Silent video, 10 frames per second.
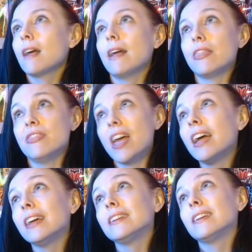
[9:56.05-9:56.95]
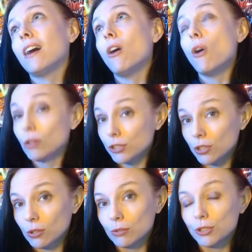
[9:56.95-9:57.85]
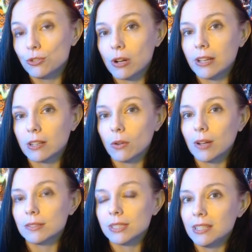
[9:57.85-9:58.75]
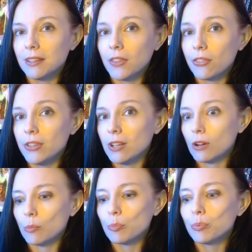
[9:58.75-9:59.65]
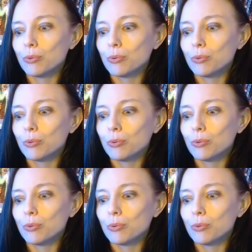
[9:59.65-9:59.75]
And then also to try and go out and see it in the theater